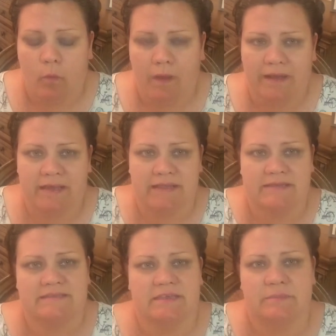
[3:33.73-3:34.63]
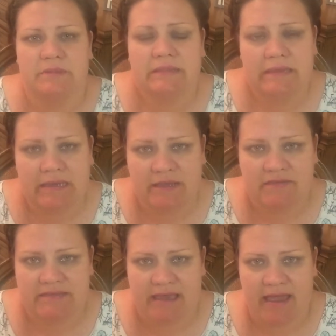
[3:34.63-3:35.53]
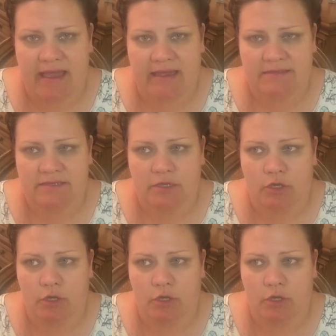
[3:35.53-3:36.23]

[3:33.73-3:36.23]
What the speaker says: what it is, it believes that